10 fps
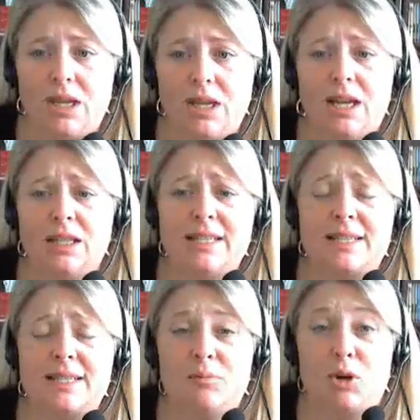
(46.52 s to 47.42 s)
at
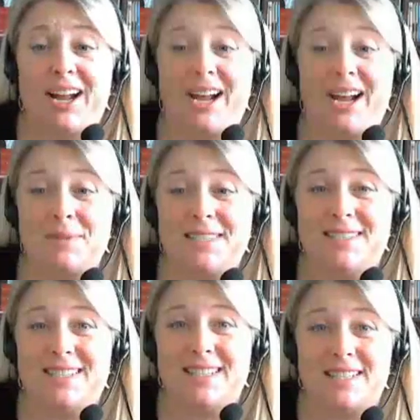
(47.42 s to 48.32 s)
least, and perhaps
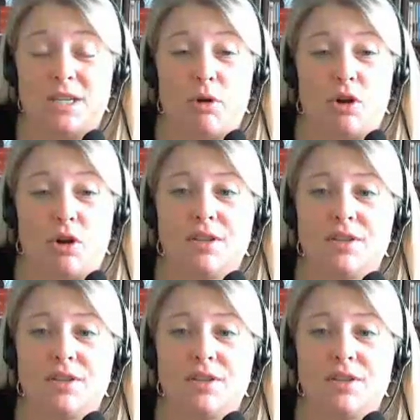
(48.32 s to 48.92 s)
into the summer.